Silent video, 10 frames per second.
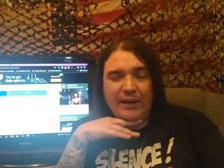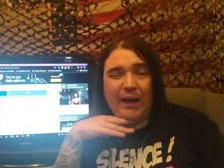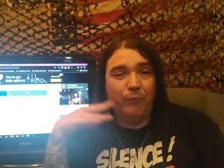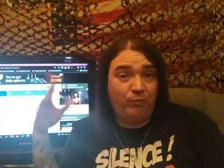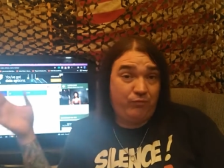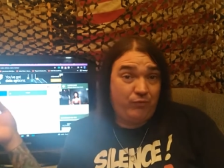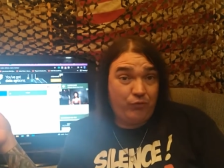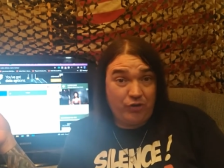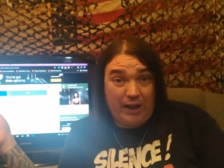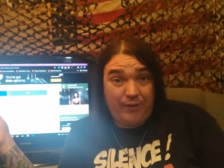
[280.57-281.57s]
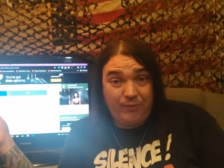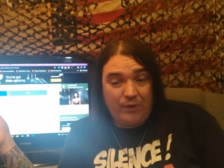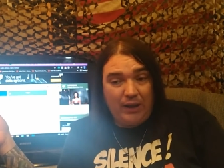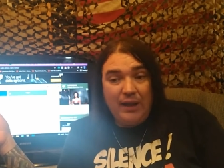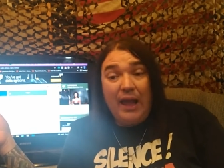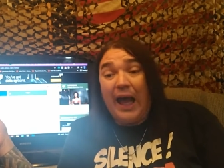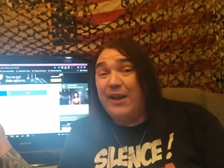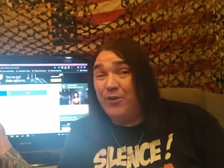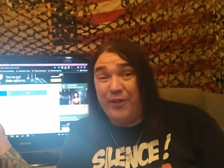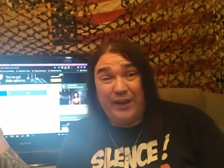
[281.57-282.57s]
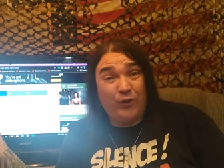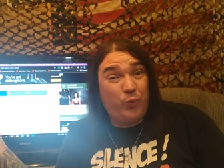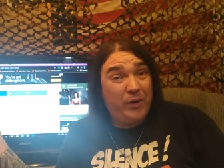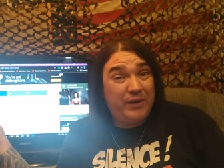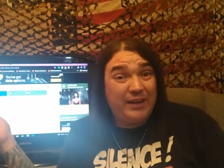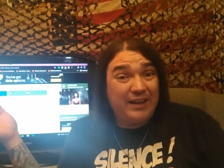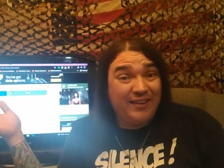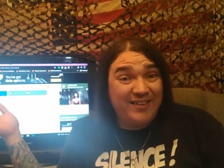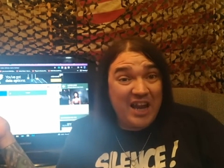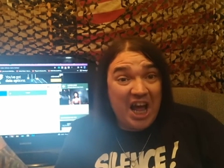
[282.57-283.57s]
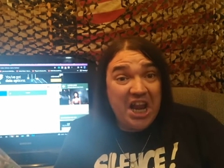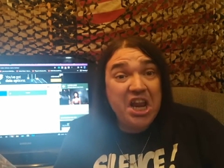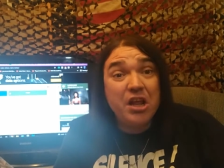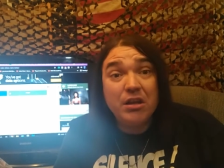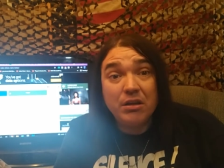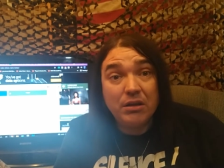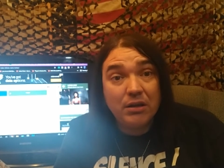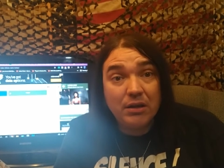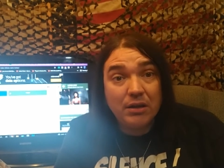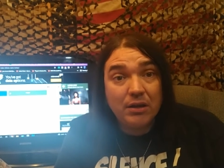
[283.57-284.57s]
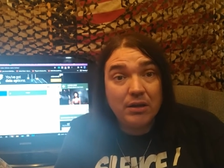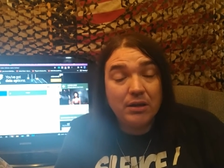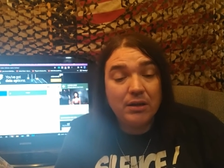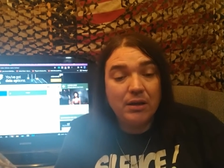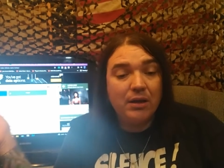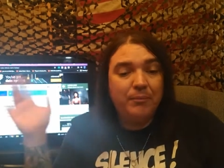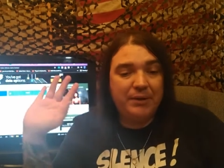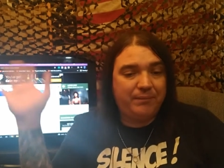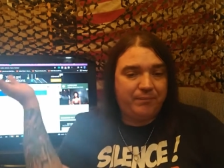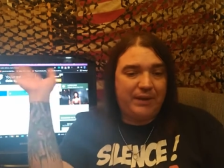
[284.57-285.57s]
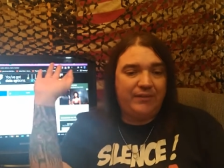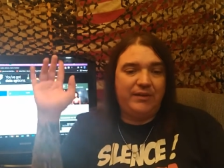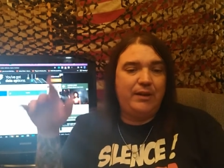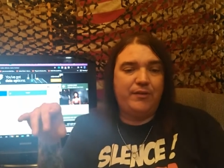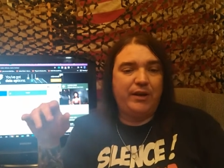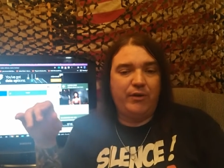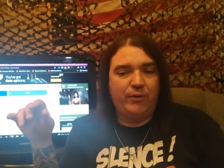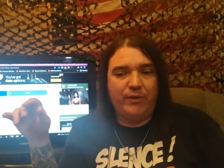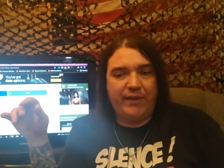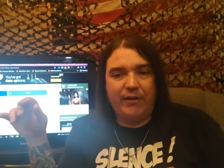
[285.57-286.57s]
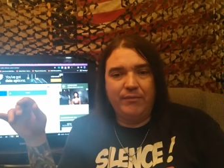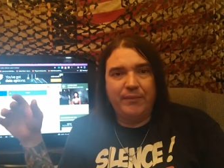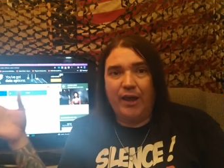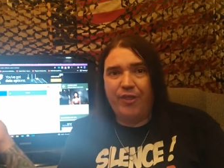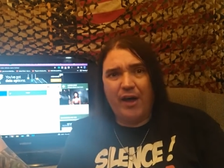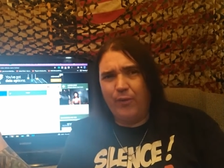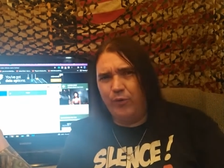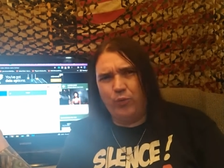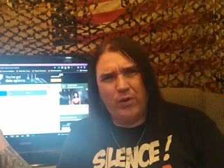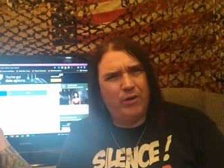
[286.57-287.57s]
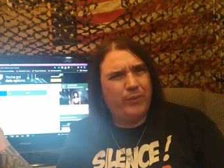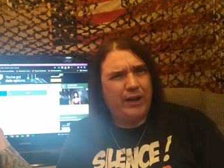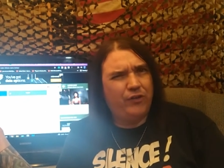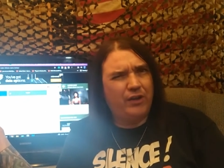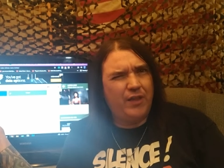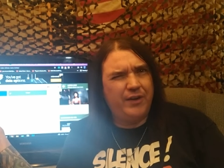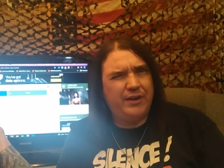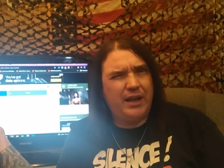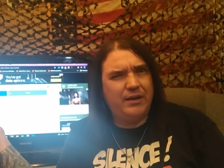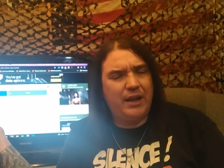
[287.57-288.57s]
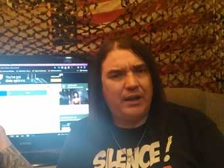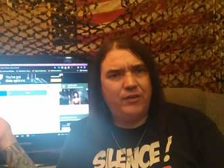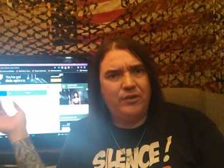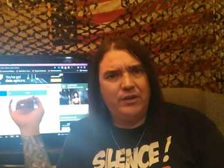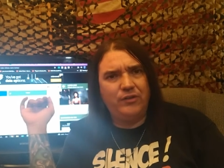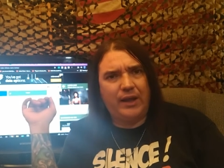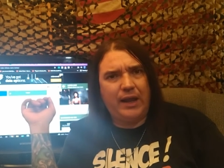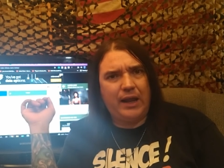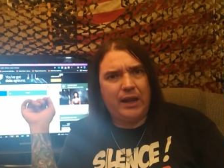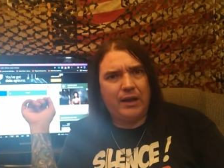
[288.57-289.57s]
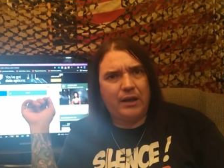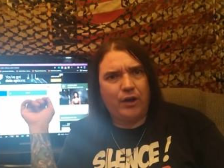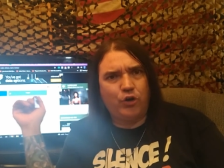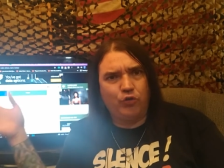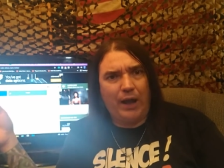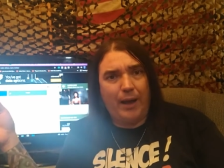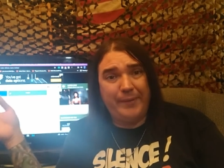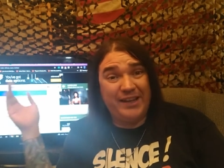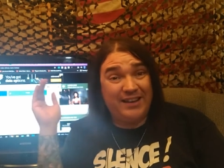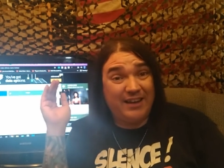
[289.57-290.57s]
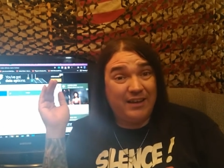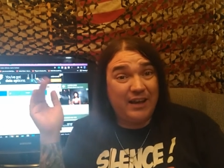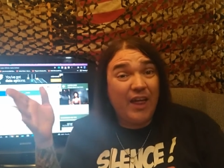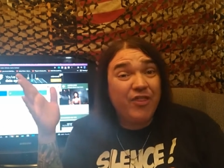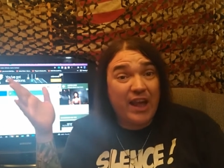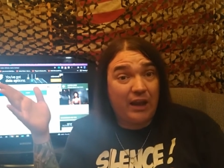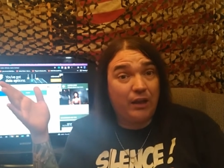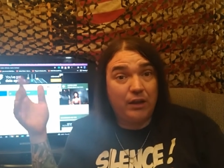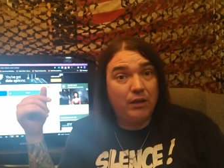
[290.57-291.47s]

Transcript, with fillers: Now, should I? I do think it's weird he does none, but that's neither here nor there. I thought it was weird when I saw the Dead Daisies and uh, Corabi did nothing